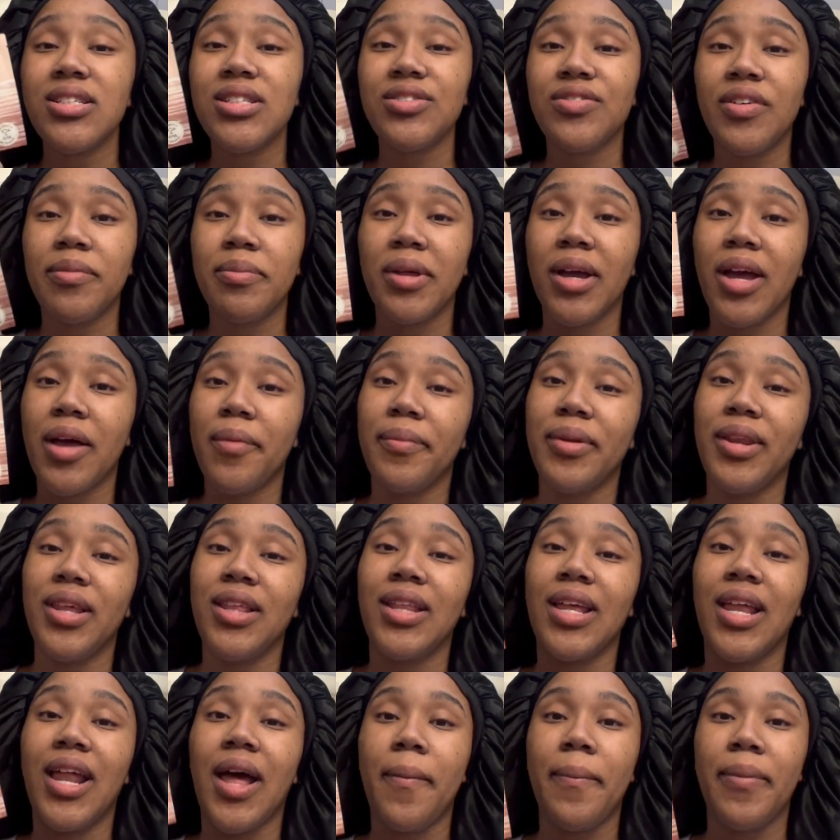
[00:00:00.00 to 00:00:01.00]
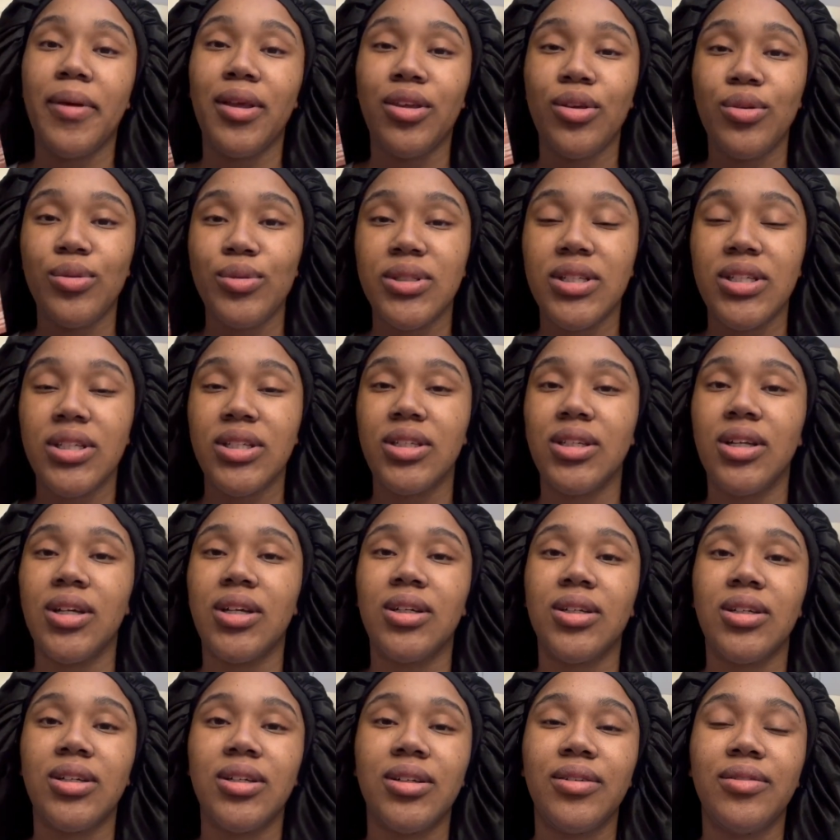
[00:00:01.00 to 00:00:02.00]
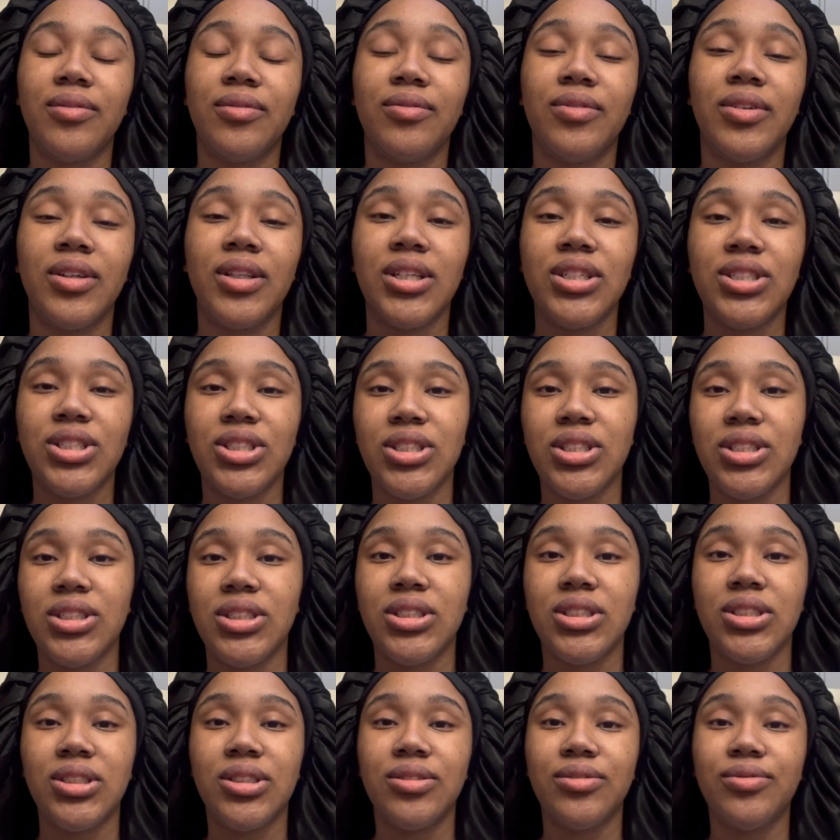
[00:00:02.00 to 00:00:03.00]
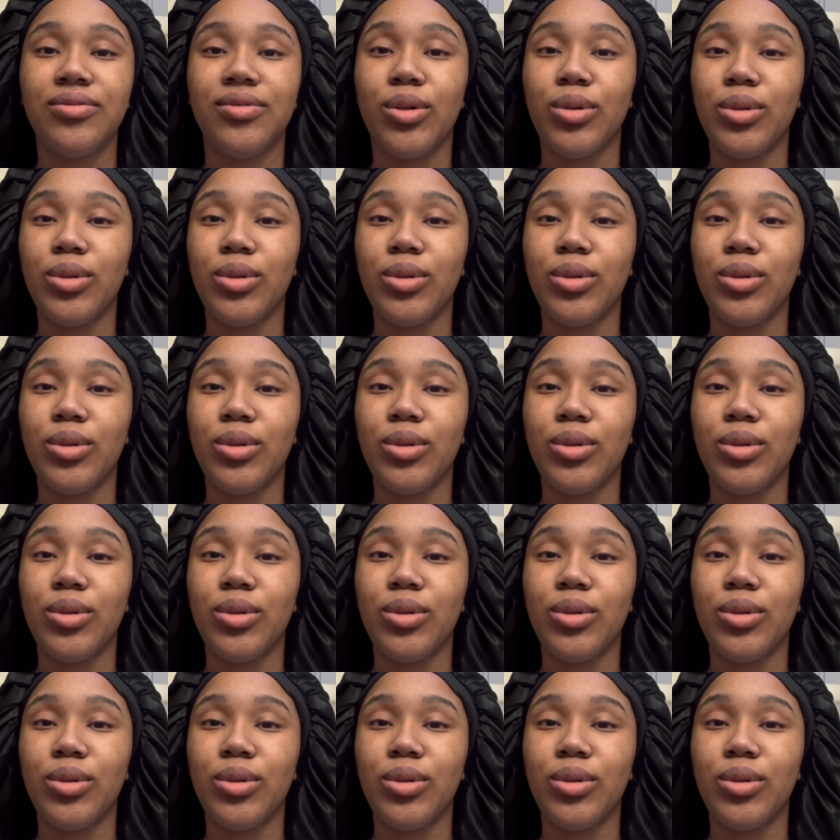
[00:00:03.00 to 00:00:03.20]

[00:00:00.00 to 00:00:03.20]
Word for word: is from the company that I've been using, Volition